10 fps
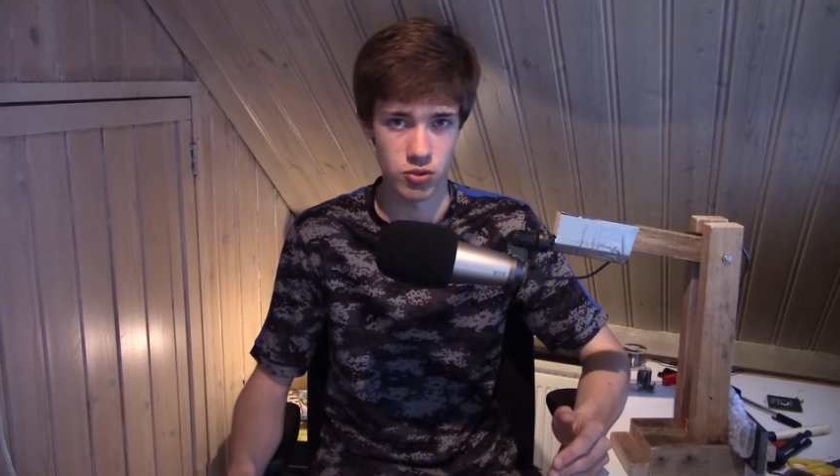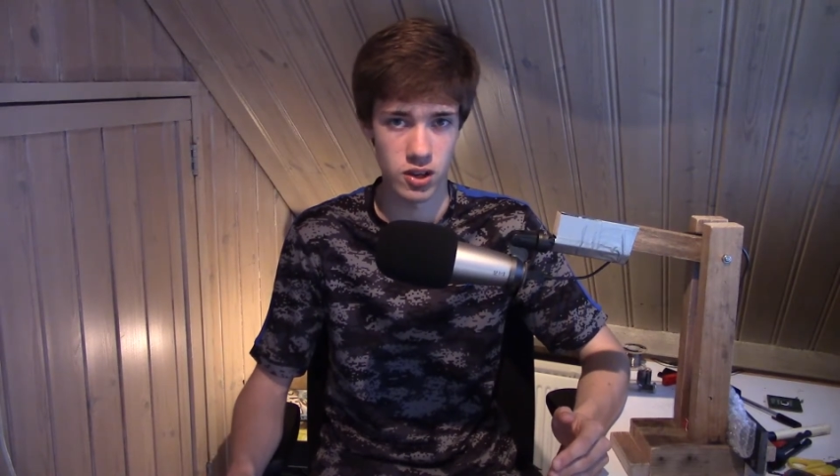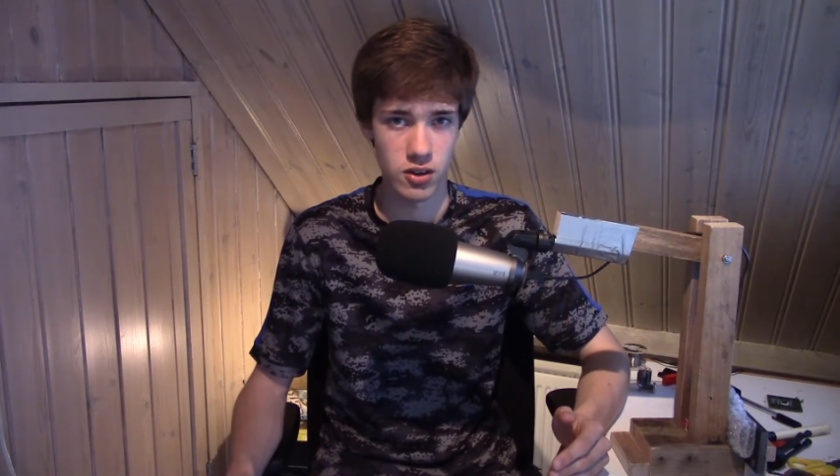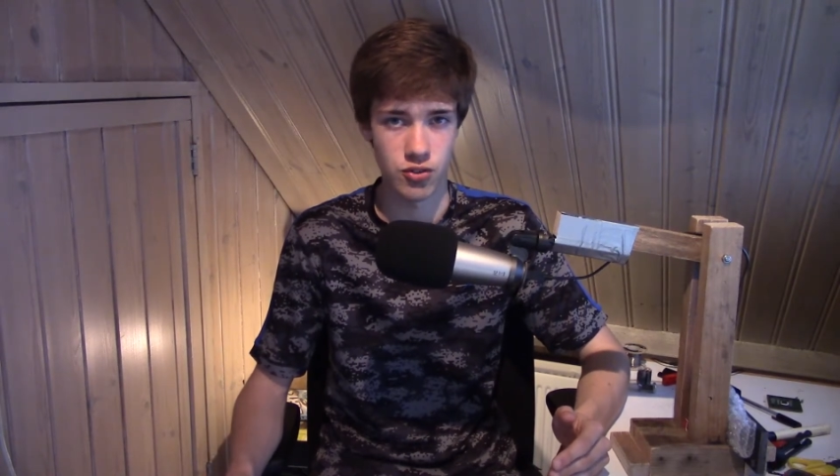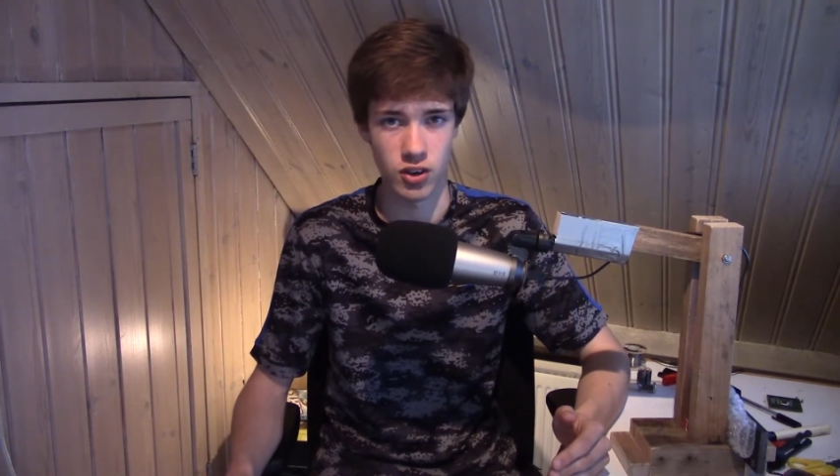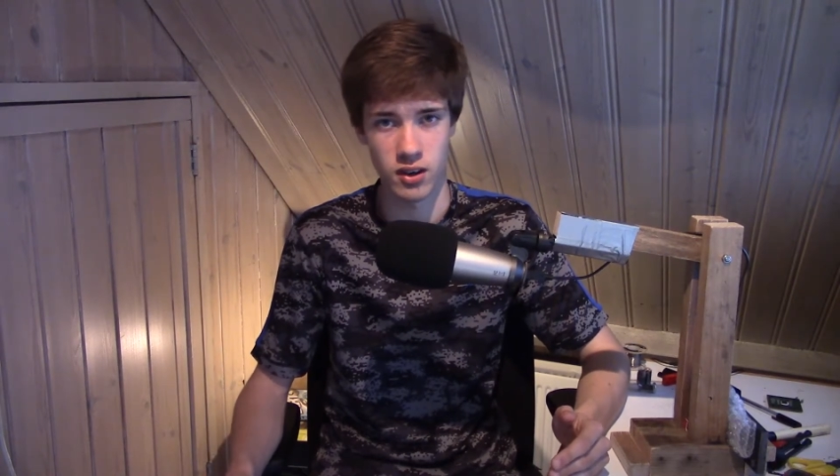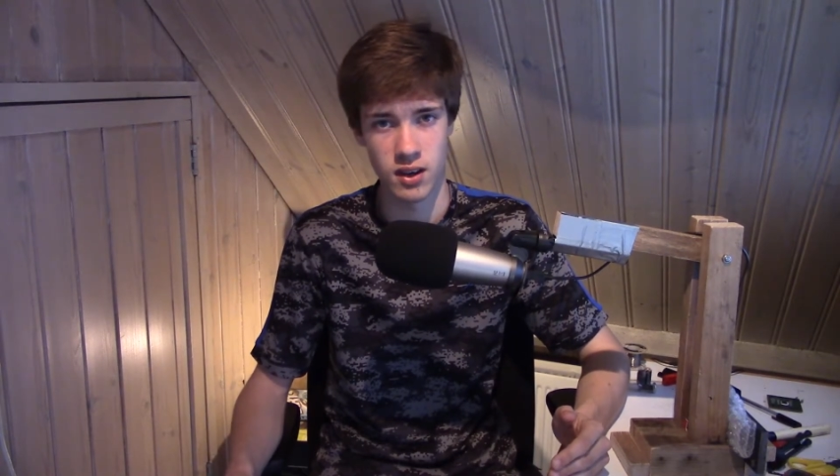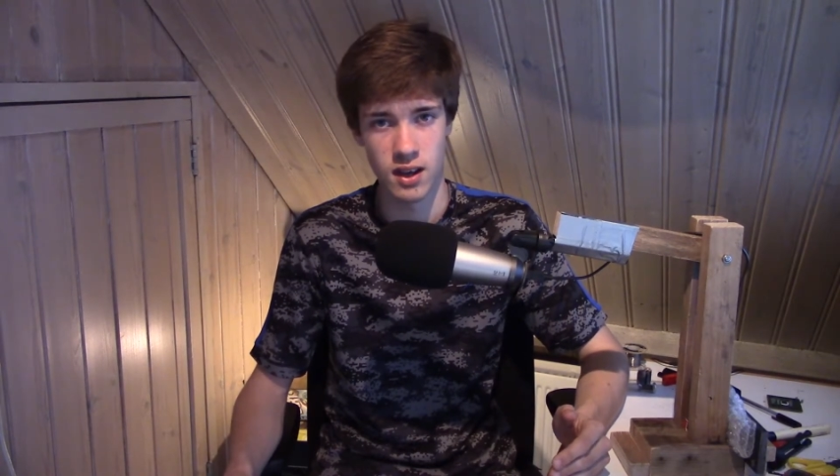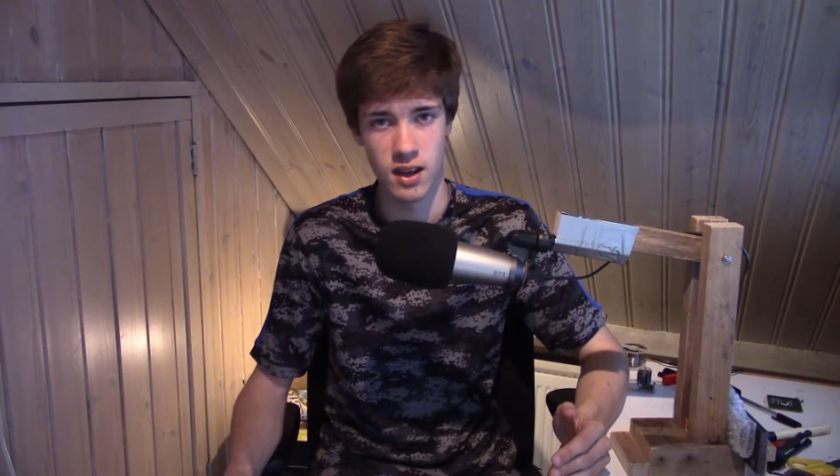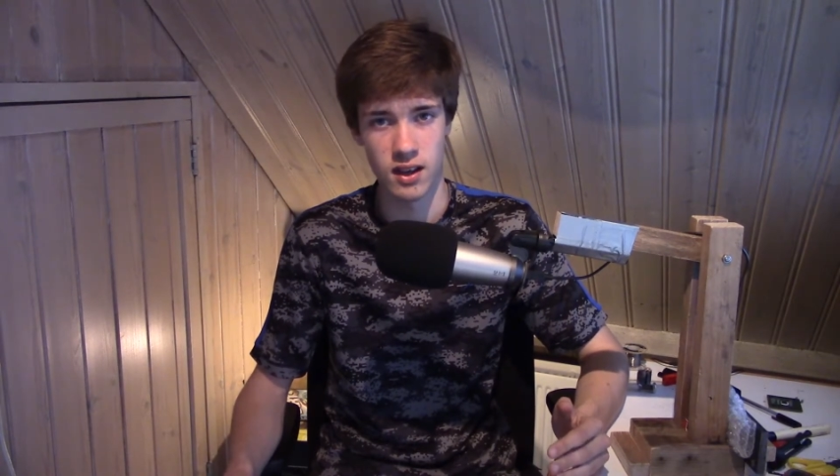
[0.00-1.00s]
larger
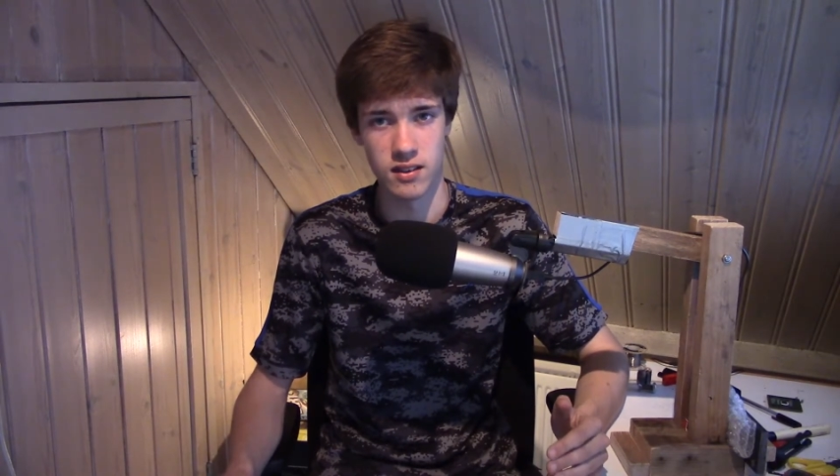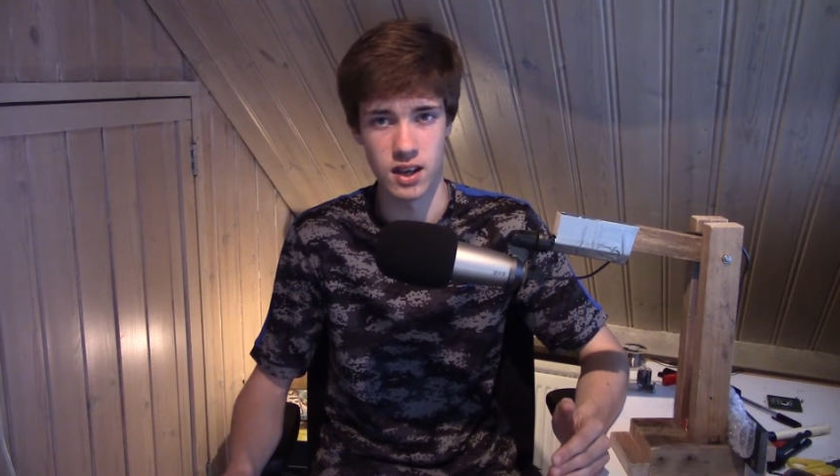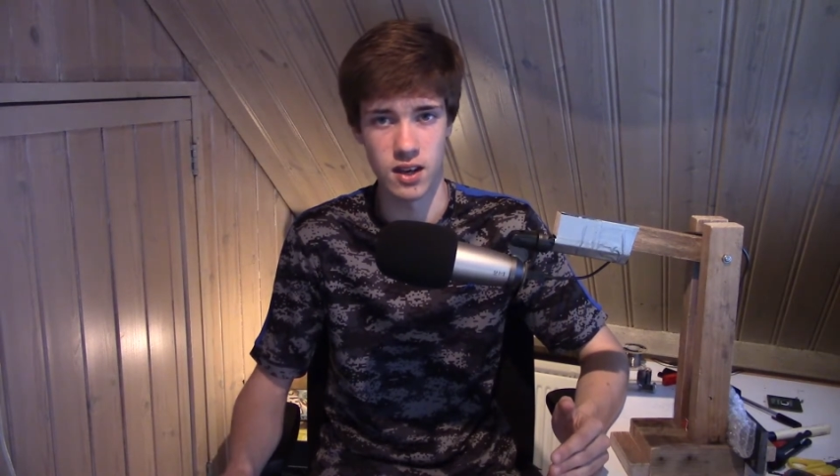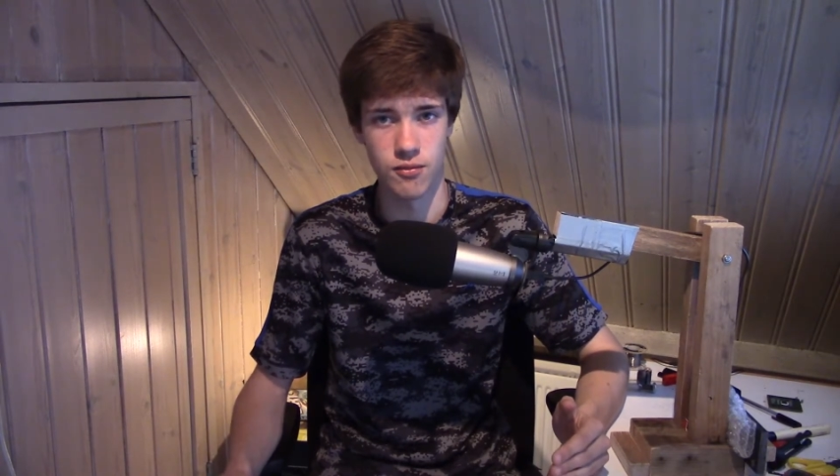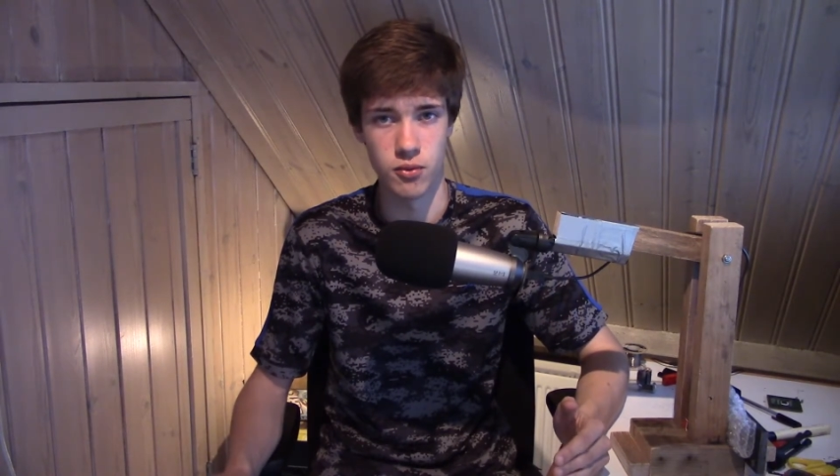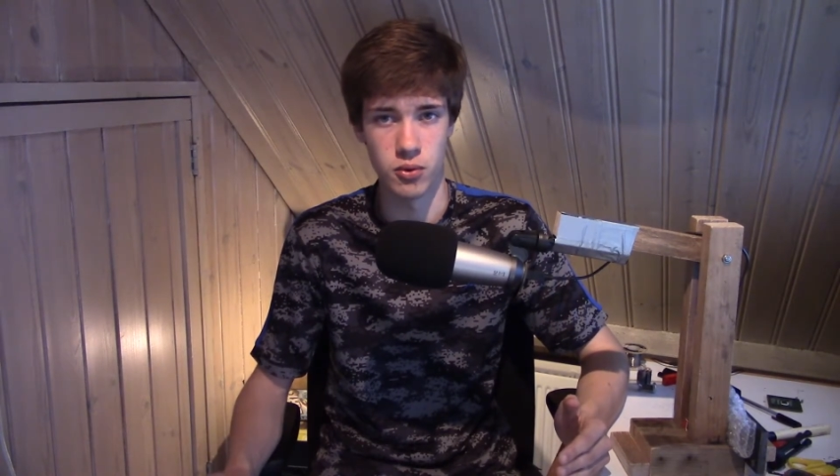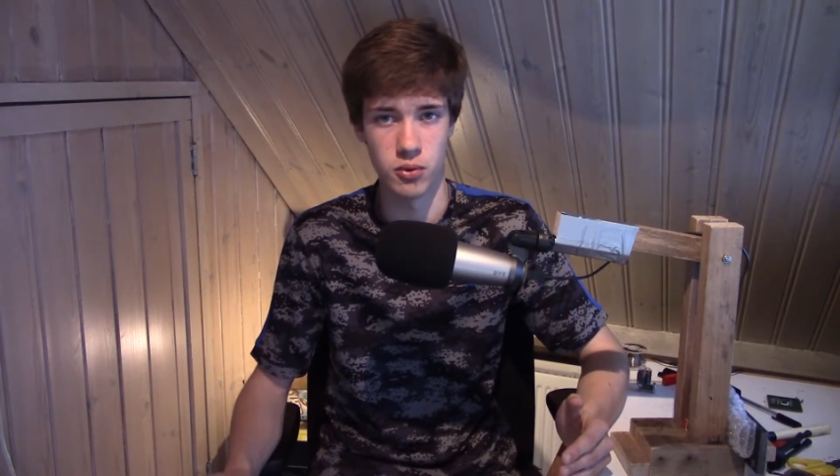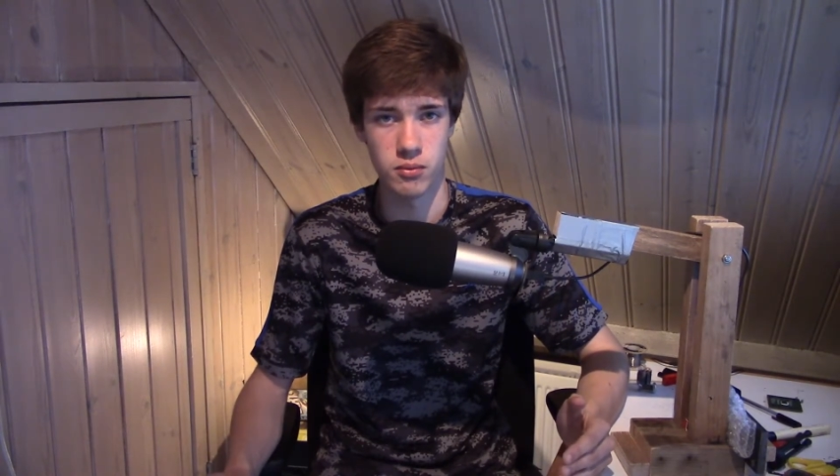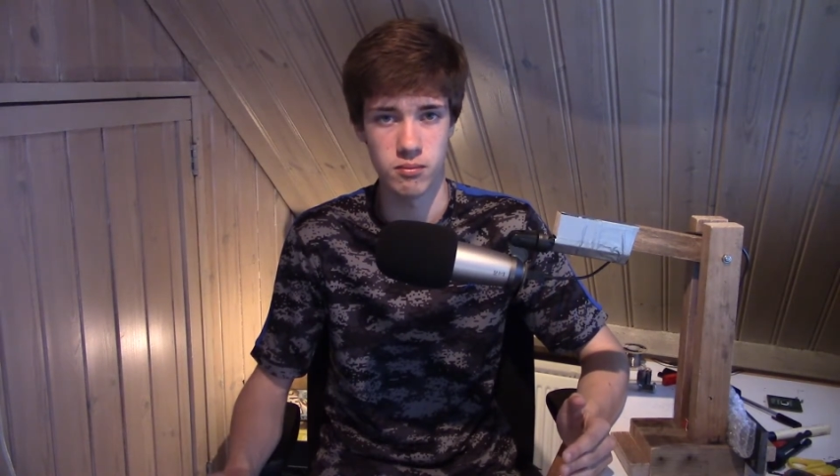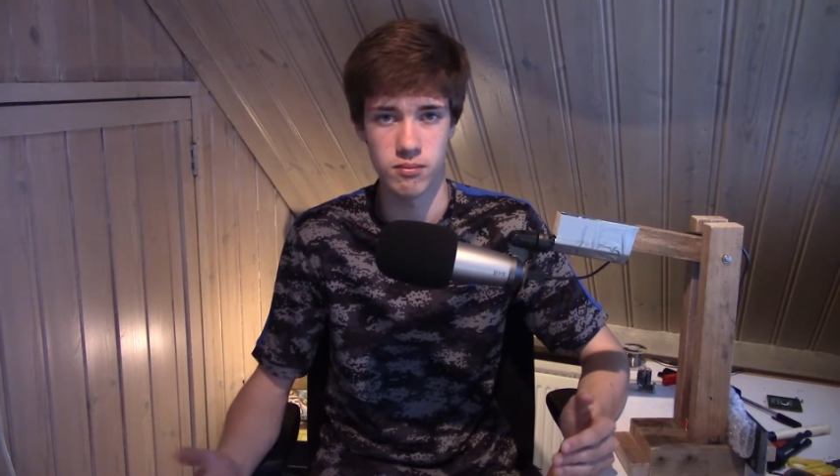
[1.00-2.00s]
and therefore